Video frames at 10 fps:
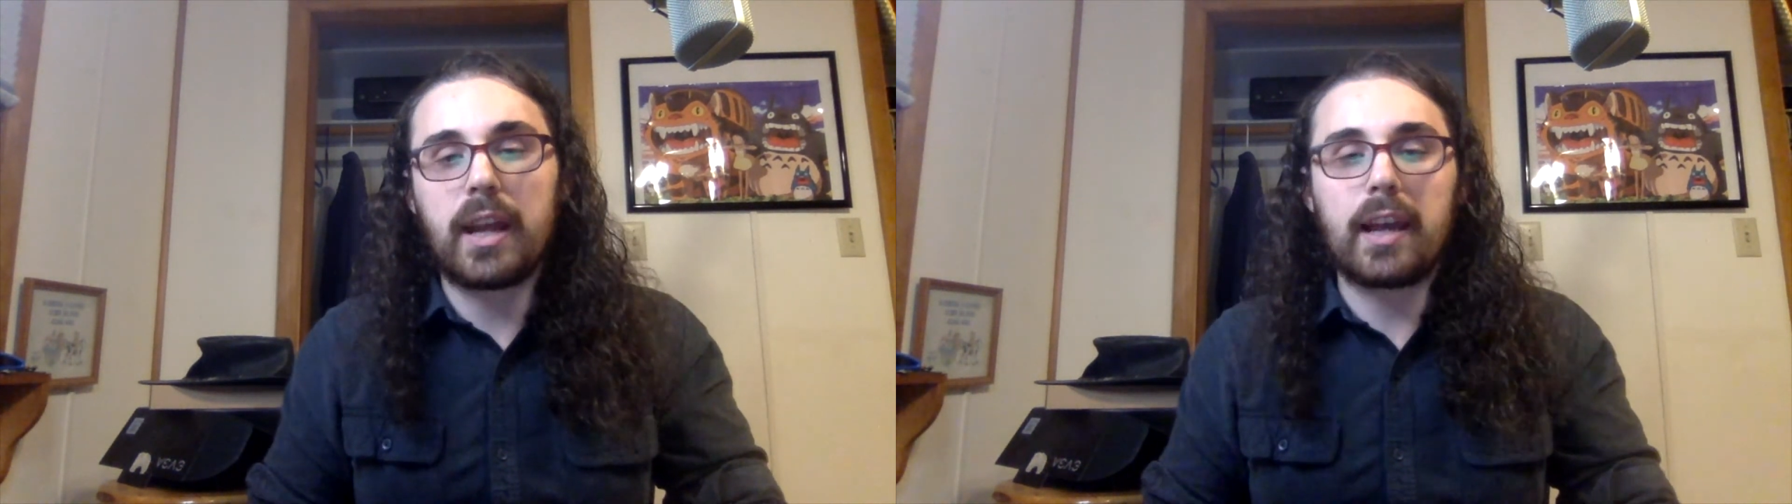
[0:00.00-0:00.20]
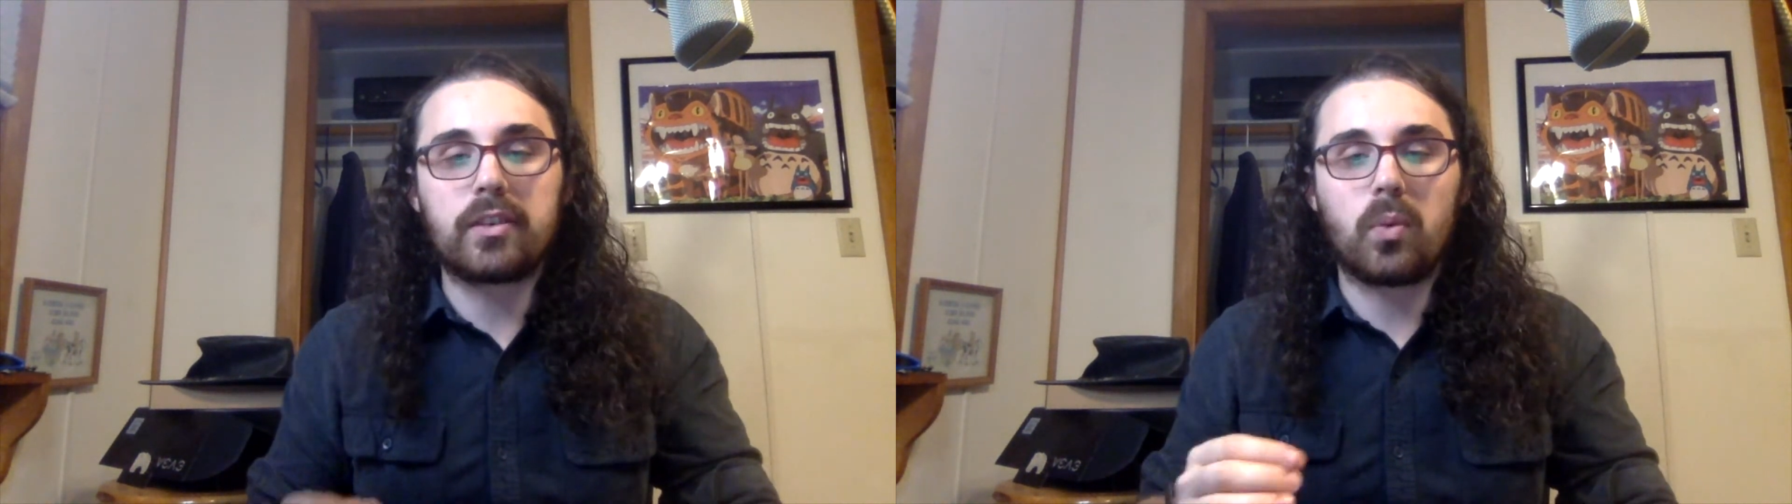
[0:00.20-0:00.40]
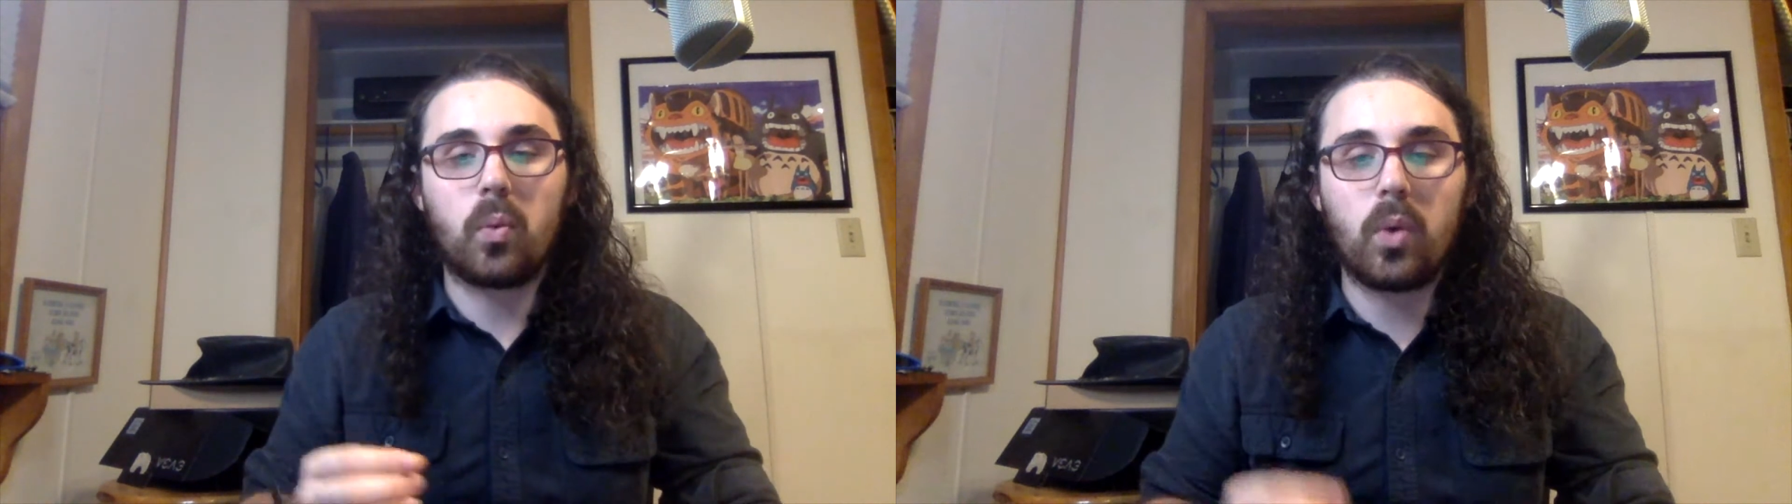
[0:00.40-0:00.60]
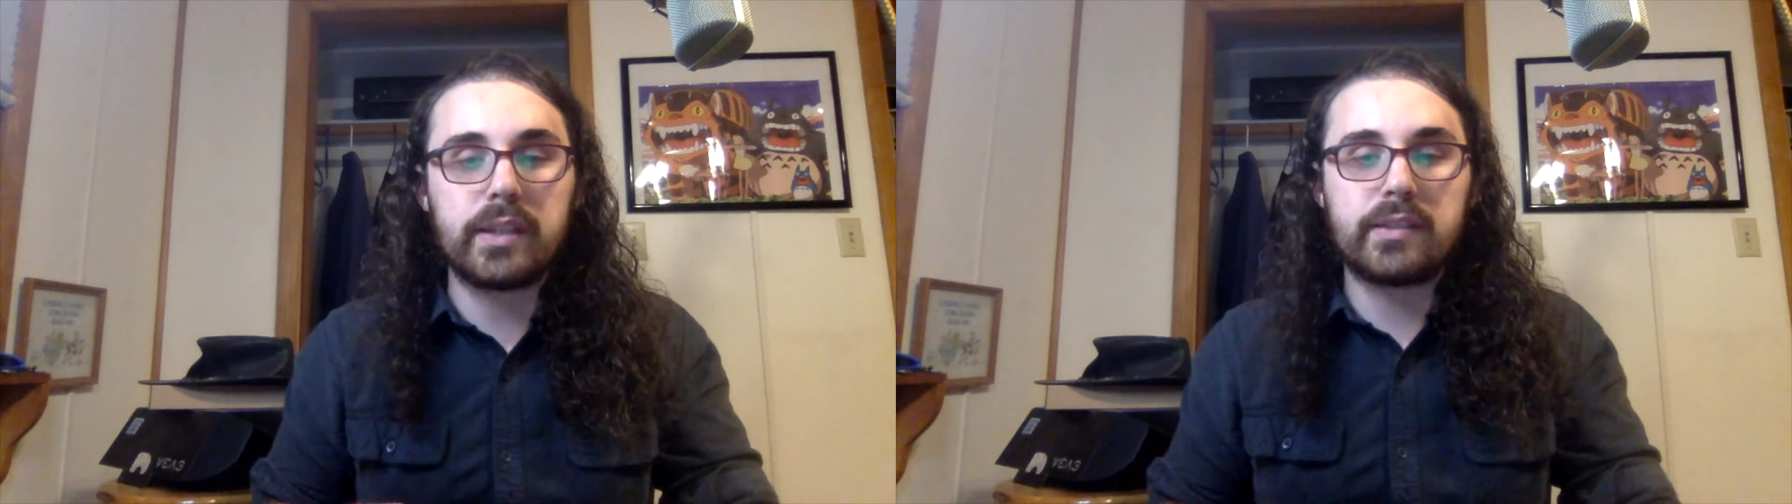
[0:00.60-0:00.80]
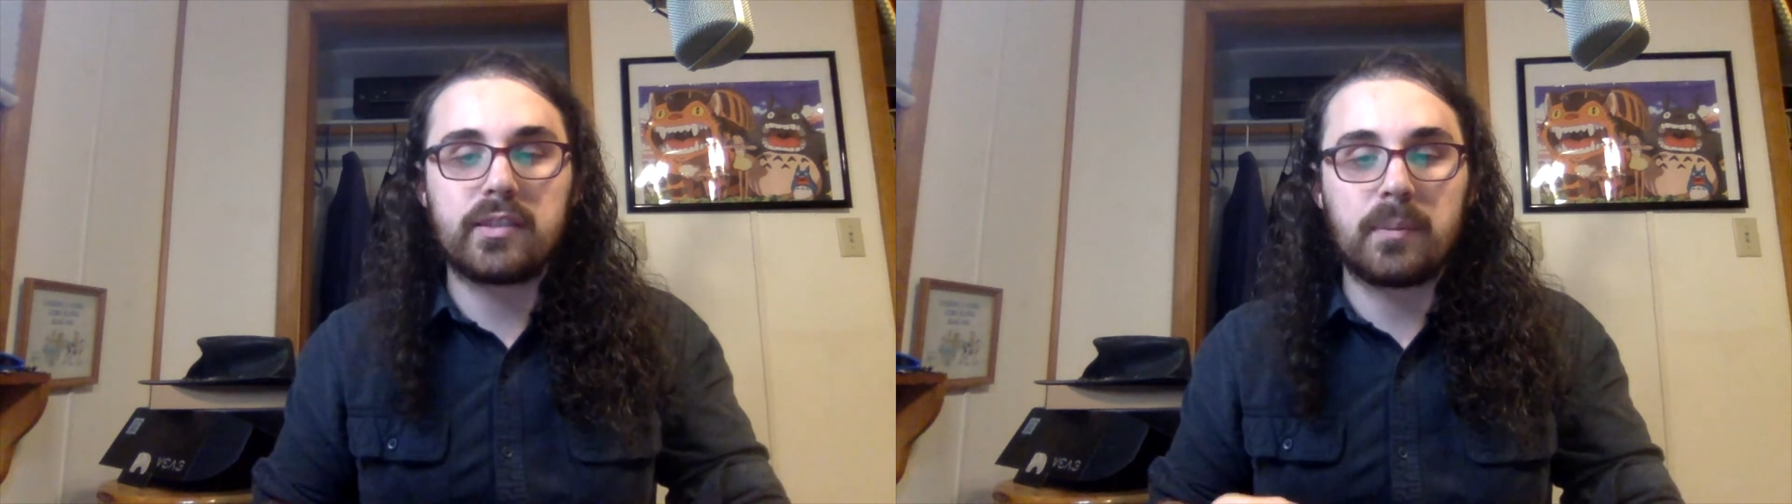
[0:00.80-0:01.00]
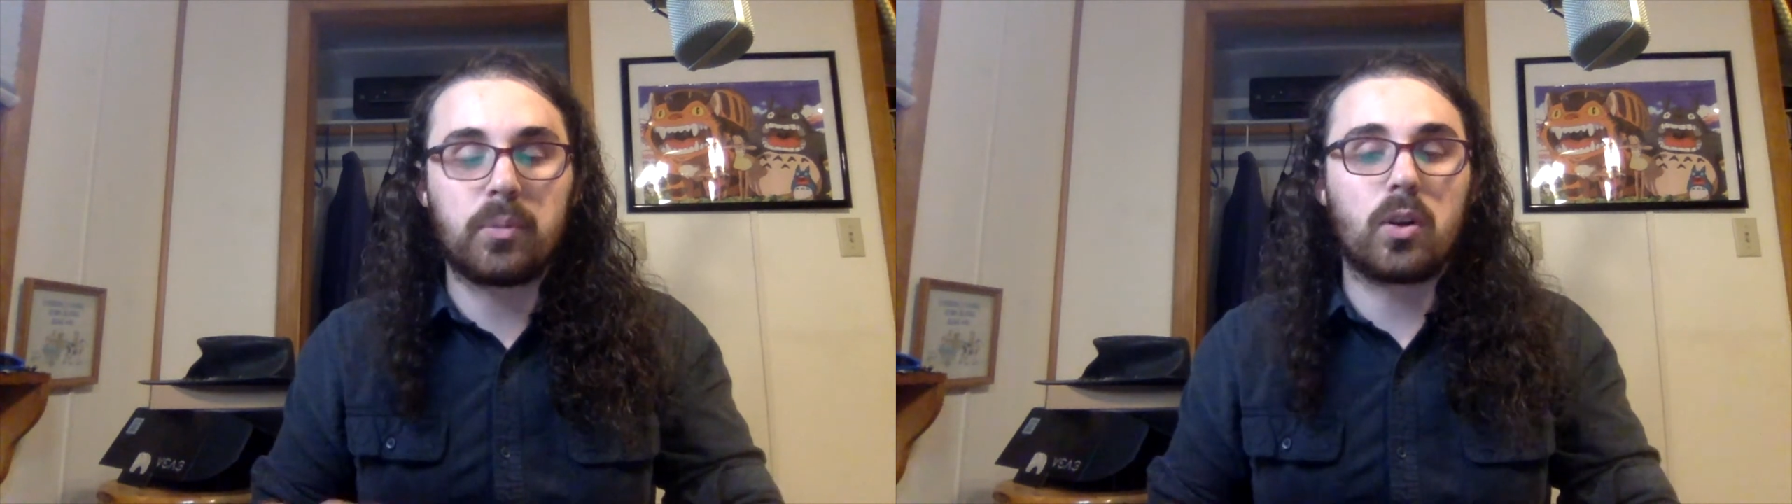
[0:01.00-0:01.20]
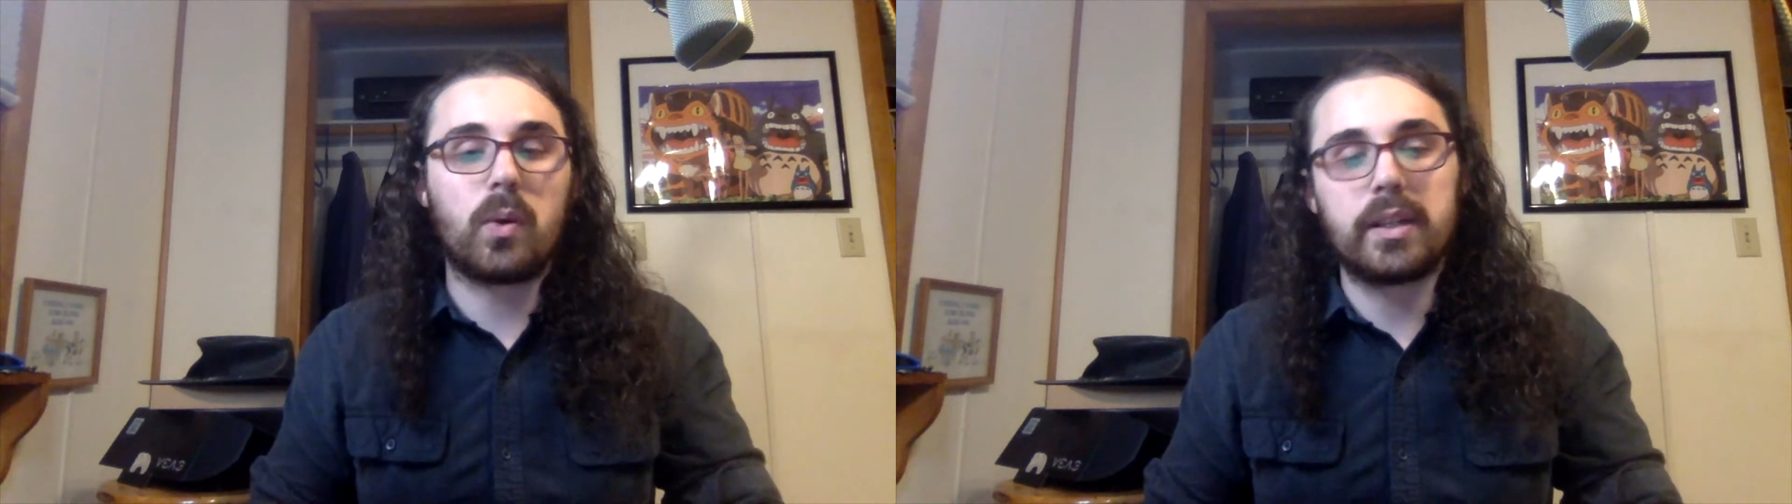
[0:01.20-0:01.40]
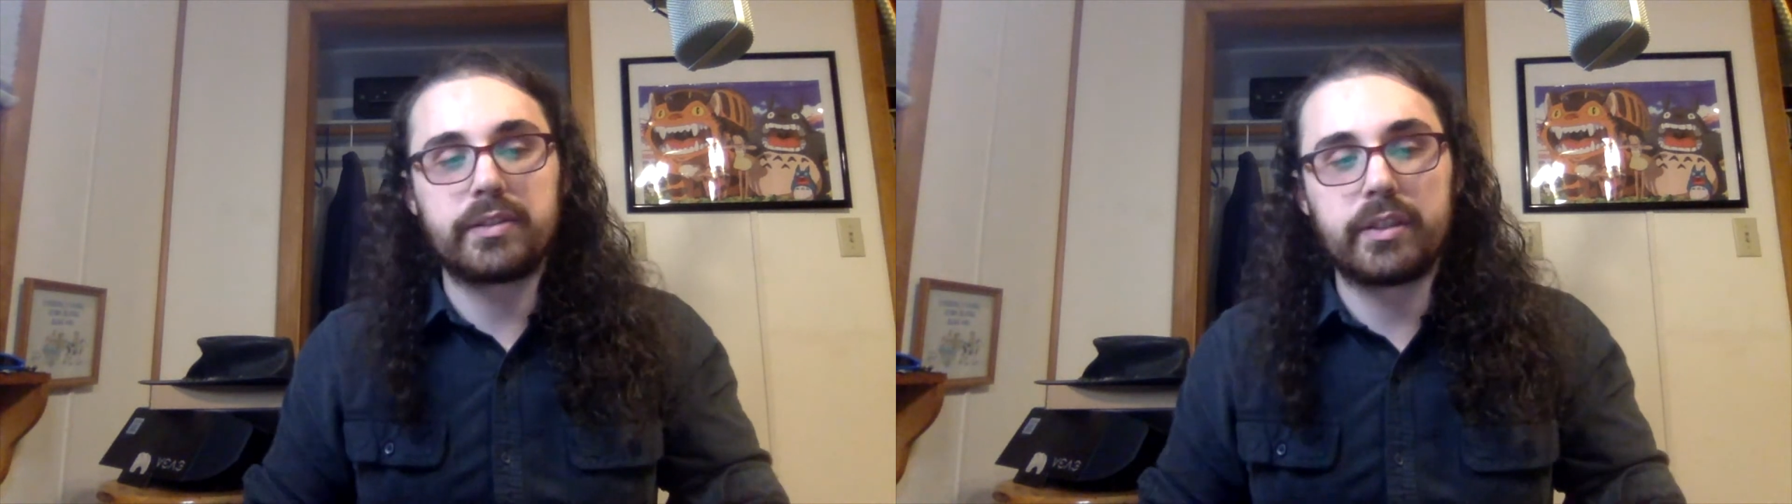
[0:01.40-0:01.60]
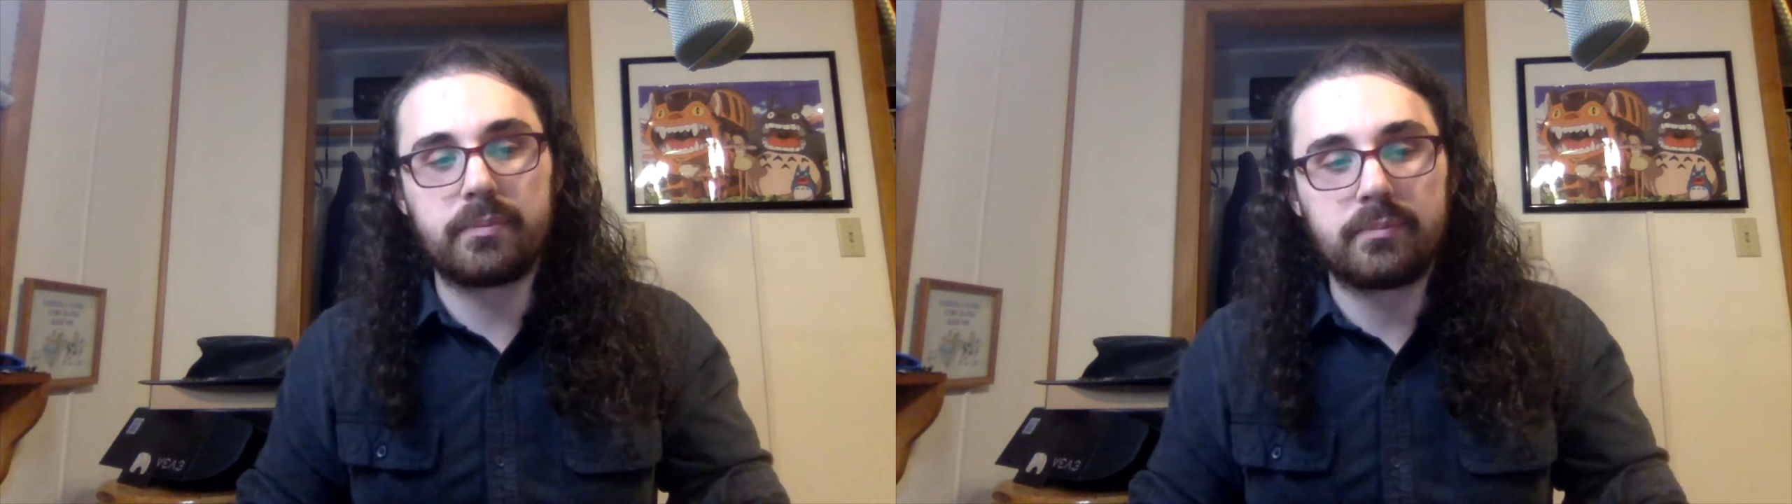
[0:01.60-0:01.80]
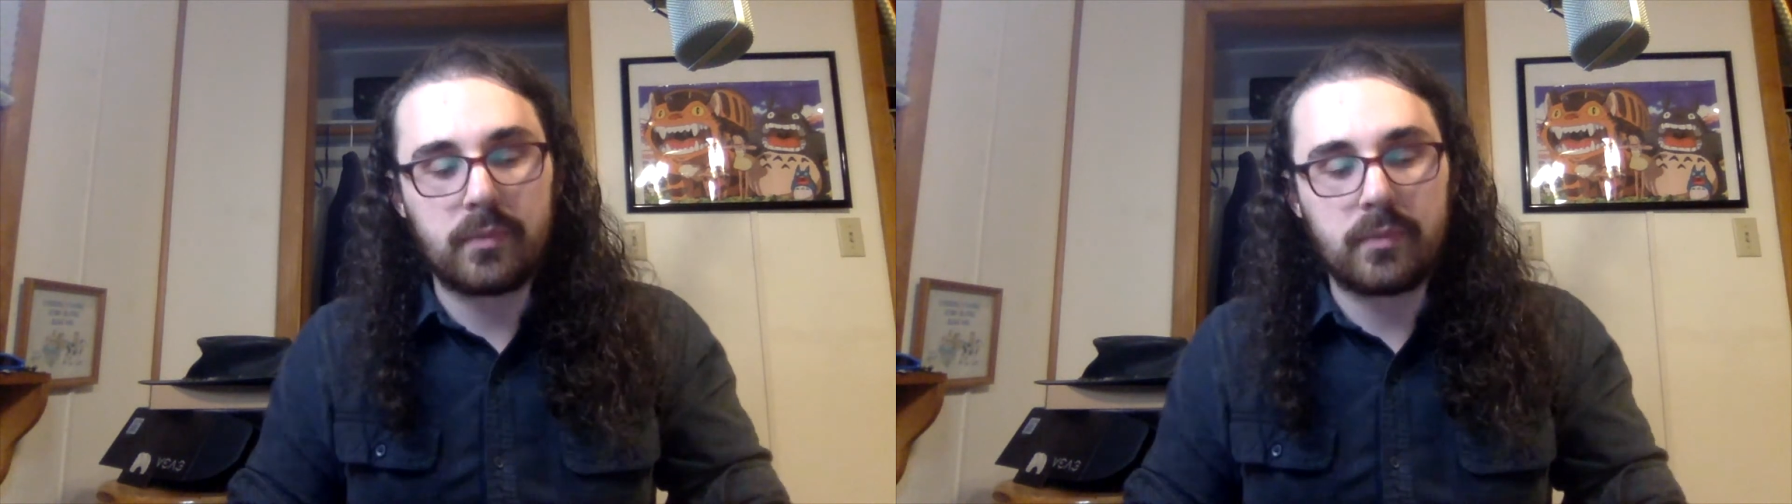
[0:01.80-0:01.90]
ask one simple question.